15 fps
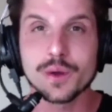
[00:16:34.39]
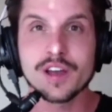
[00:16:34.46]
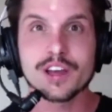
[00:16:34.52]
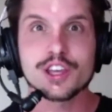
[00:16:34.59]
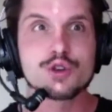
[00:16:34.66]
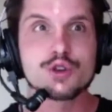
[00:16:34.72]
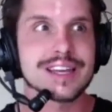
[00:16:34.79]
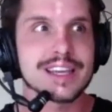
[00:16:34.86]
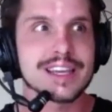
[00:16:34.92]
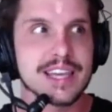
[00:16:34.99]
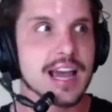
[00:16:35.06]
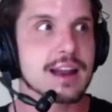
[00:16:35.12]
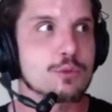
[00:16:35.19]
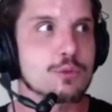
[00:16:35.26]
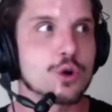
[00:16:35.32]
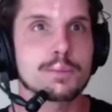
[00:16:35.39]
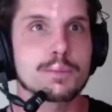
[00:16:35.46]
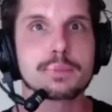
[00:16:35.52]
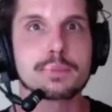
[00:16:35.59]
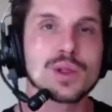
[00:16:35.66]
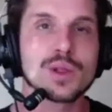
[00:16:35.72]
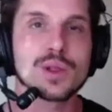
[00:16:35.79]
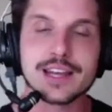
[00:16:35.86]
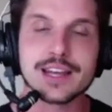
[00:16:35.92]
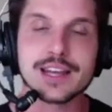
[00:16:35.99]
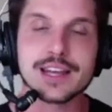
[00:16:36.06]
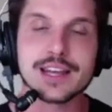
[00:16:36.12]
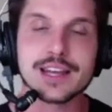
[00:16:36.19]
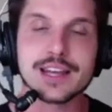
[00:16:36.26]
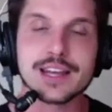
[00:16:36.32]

you can get more people into your world.